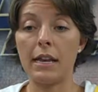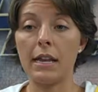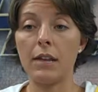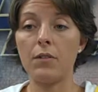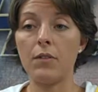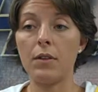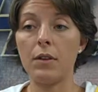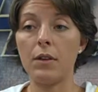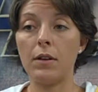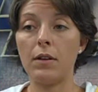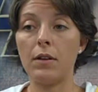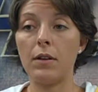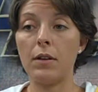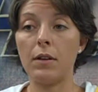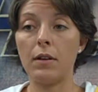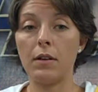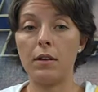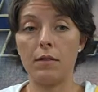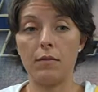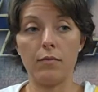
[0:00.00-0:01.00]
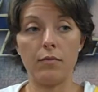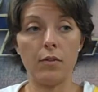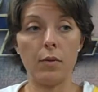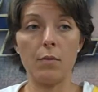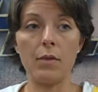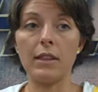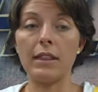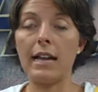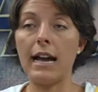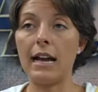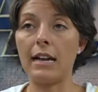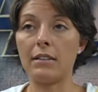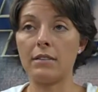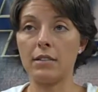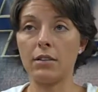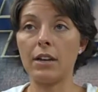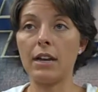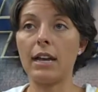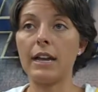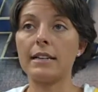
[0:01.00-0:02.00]
even from
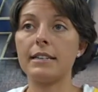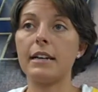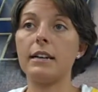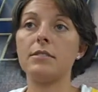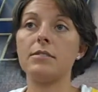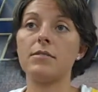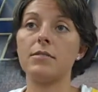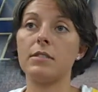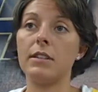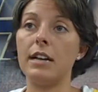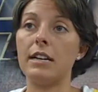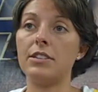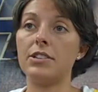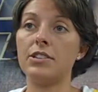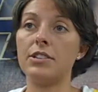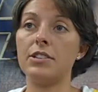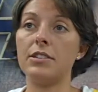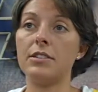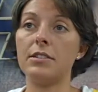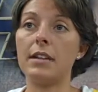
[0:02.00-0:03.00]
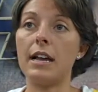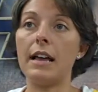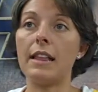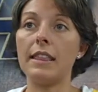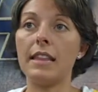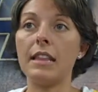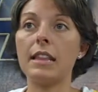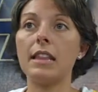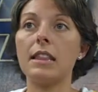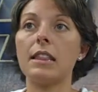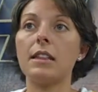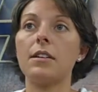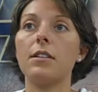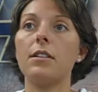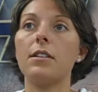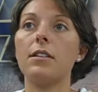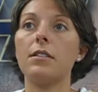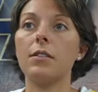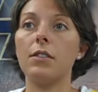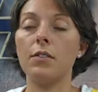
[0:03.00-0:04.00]
looking at times from the last years, I think that
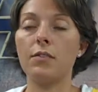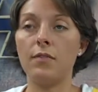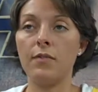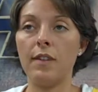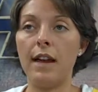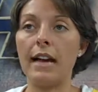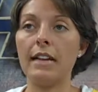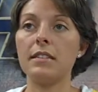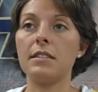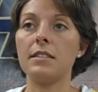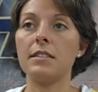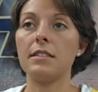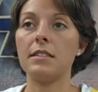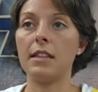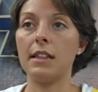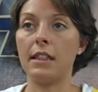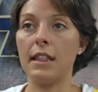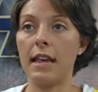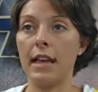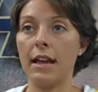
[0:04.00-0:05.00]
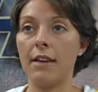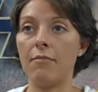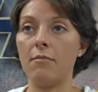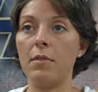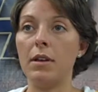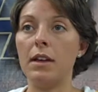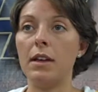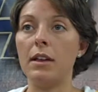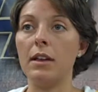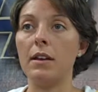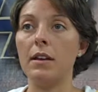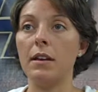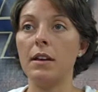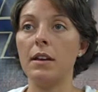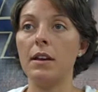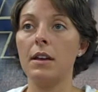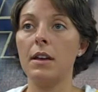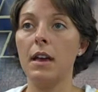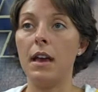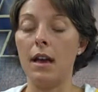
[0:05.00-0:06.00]
they're the fastest that they have been.
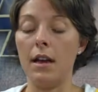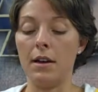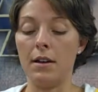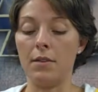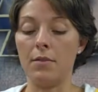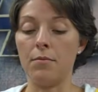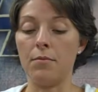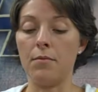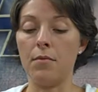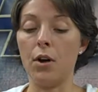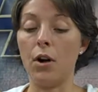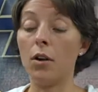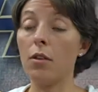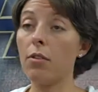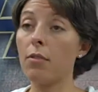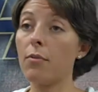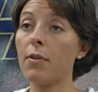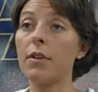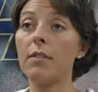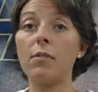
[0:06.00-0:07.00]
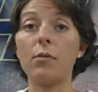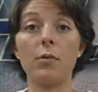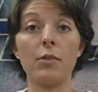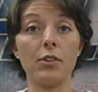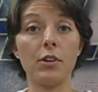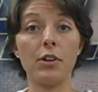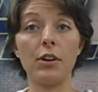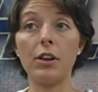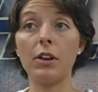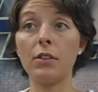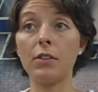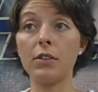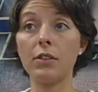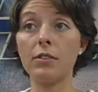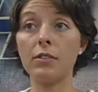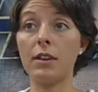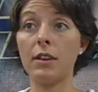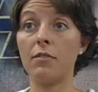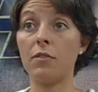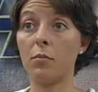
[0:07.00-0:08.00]
All three of the returning
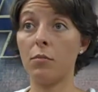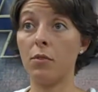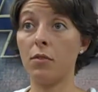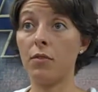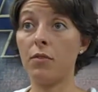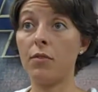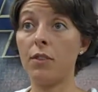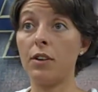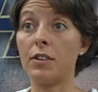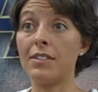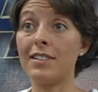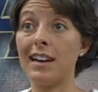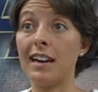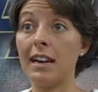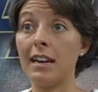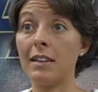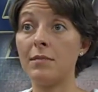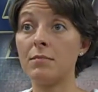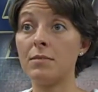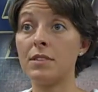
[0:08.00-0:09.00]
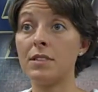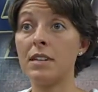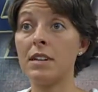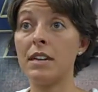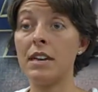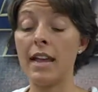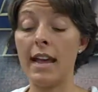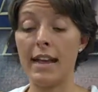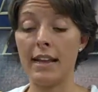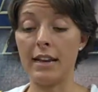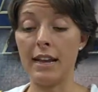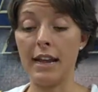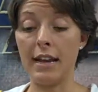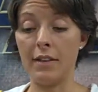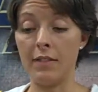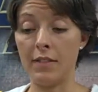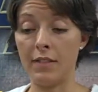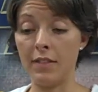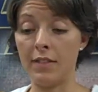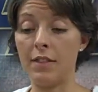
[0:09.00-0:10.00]
girls have improved their times,
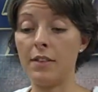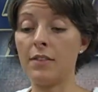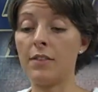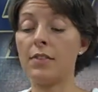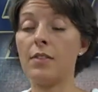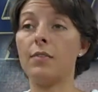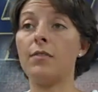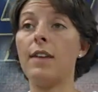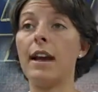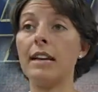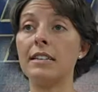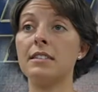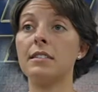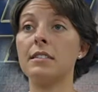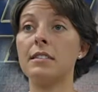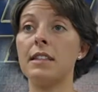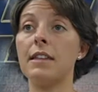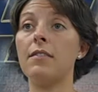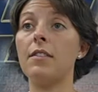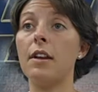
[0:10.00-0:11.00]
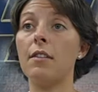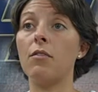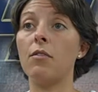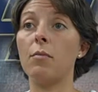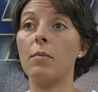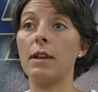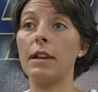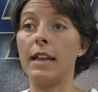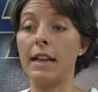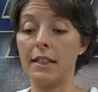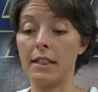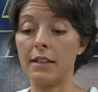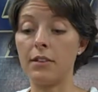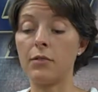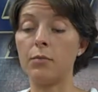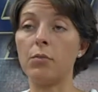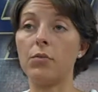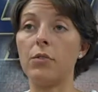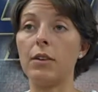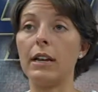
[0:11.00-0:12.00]
and this is the fastest they've ever been at
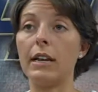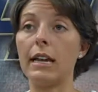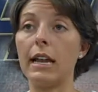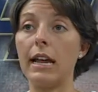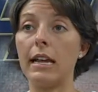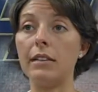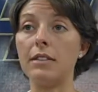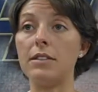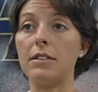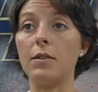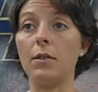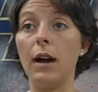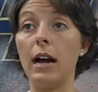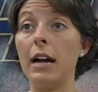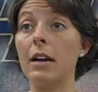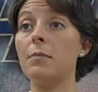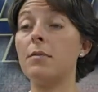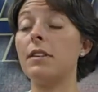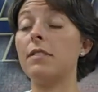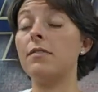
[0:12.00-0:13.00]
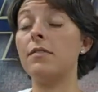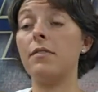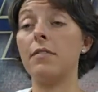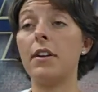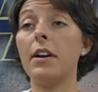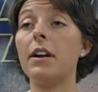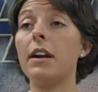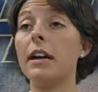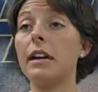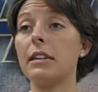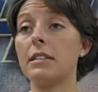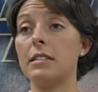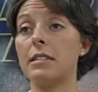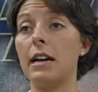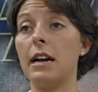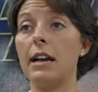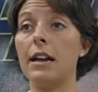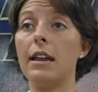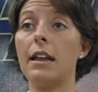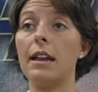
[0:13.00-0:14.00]
this point. And so I'm very
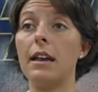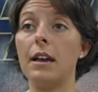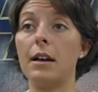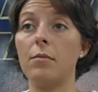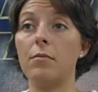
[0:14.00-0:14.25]
excited.